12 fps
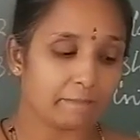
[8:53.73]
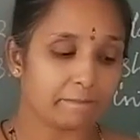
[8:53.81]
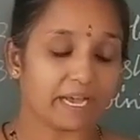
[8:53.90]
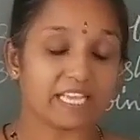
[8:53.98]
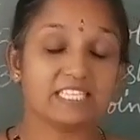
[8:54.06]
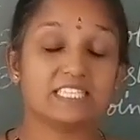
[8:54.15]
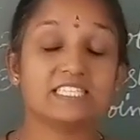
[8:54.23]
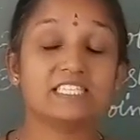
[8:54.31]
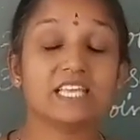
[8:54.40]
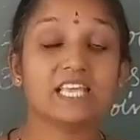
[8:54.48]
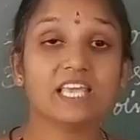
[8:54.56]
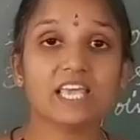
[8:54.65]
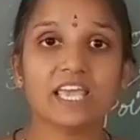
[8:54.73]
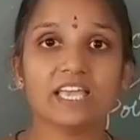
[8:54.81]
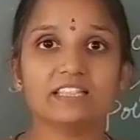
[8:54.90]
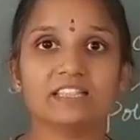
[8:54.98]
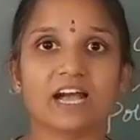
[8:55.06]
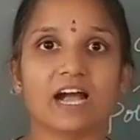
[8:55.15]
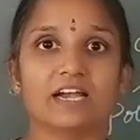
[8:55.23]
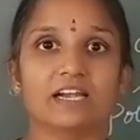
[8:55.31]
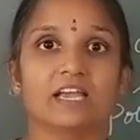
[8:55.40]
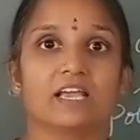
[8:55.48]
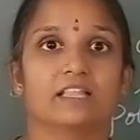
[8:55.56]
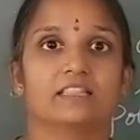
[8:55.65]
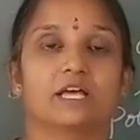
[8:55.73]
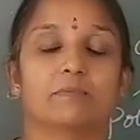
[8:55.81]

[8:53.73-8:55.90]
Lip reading: By seeing that,